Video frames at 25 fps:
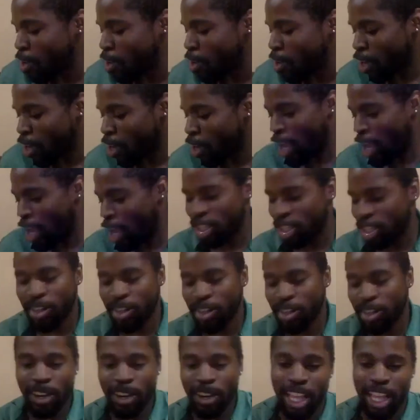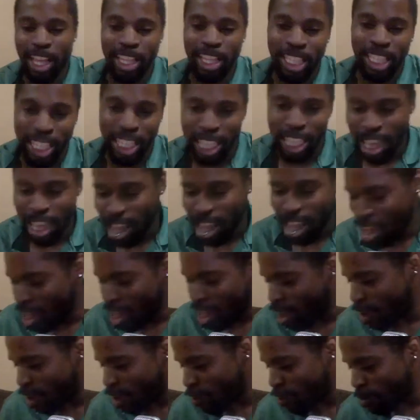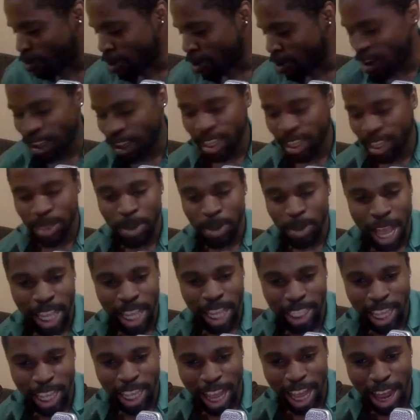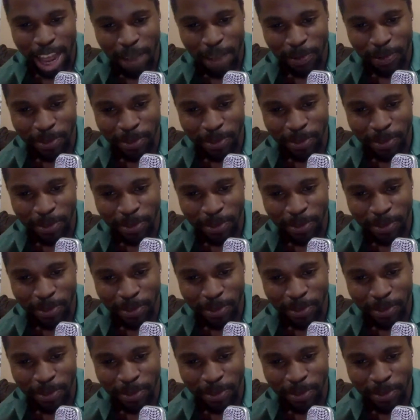Caucasian audience of America's pastime?